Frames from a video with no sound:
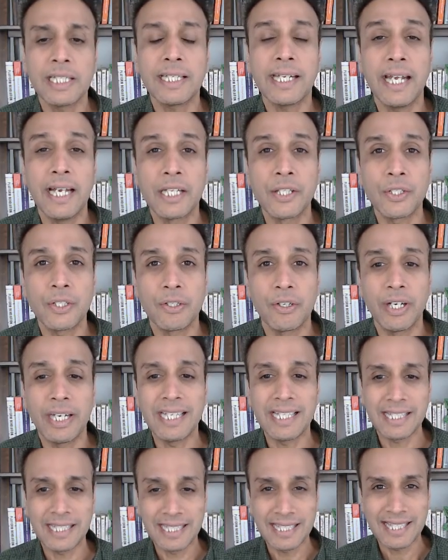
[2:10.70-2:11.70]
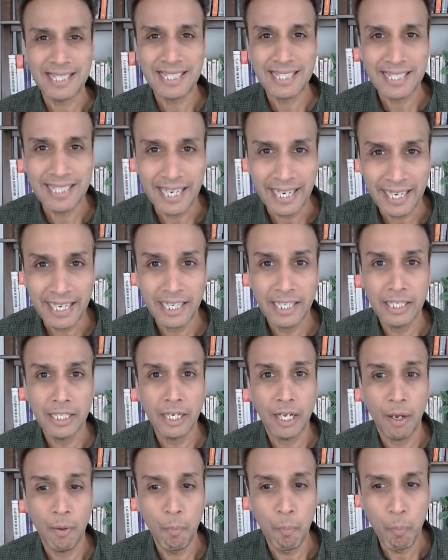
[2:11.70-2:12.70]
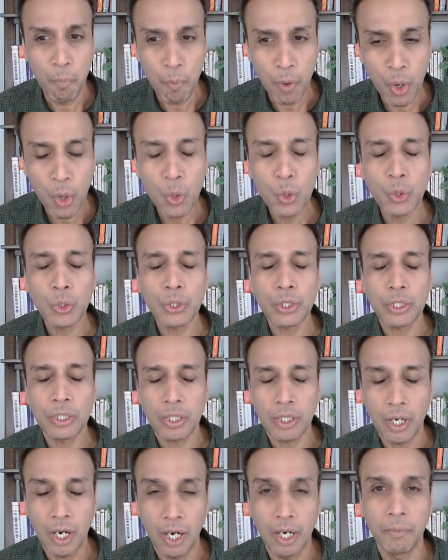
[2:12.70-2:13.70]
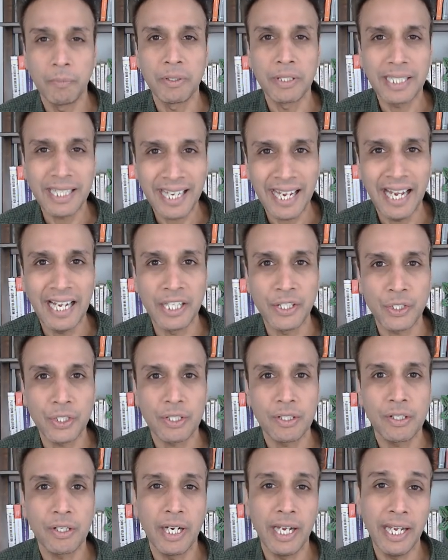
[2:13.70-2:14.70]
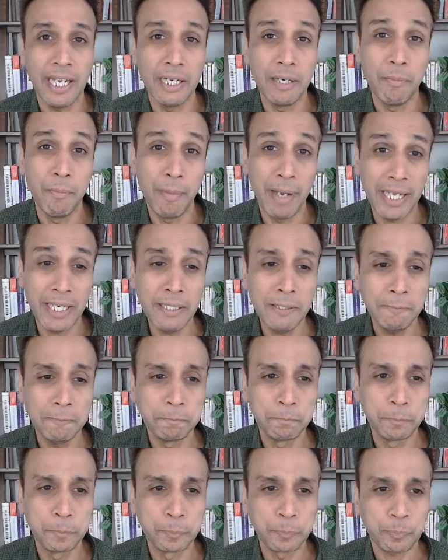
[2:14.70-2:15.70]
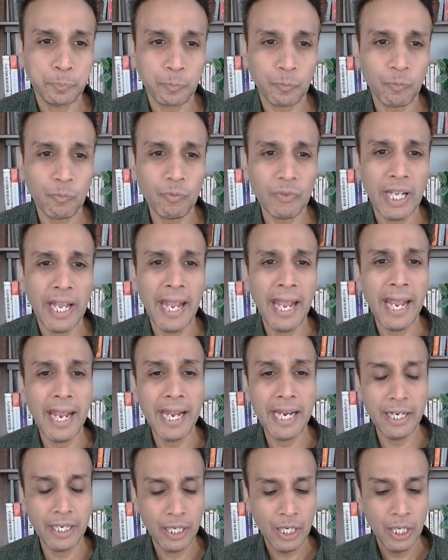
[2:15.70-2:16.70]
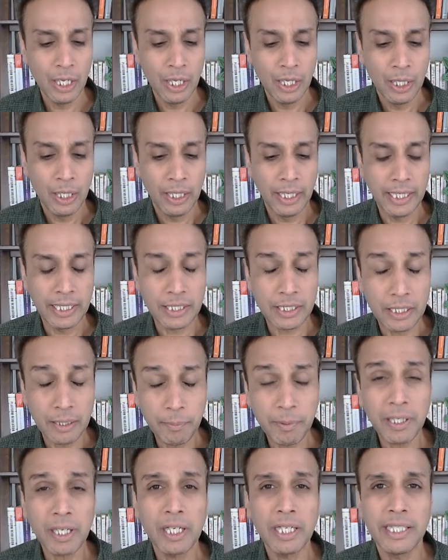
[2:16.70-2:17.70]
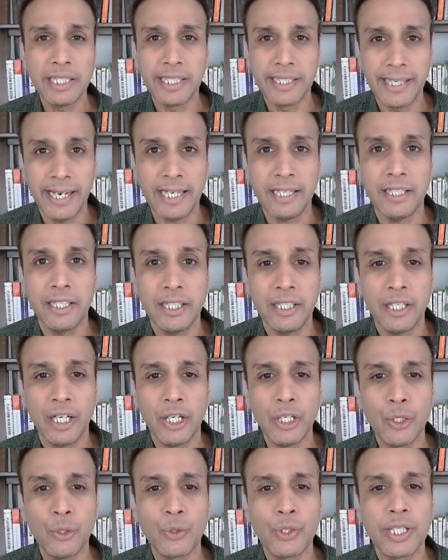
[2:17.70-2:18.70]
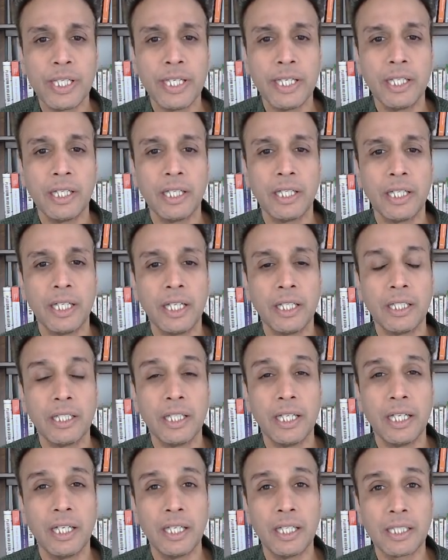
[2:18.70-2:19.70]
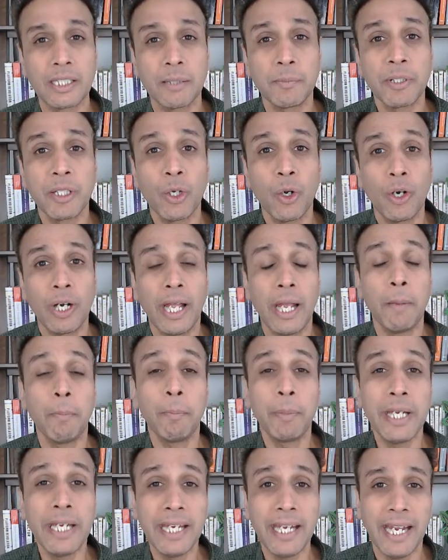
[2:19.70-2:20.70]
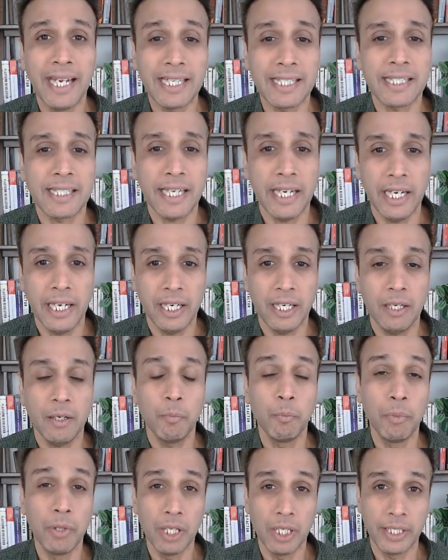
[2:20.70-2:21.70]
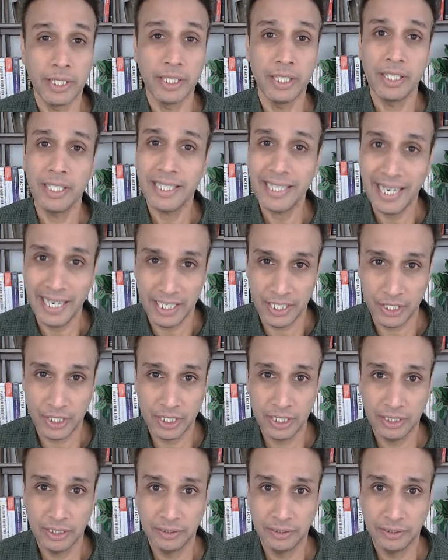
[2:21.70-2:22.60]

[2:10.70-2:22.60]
cancer is the second most common cancer in men, and it's typically detected using something called a PSA blood test.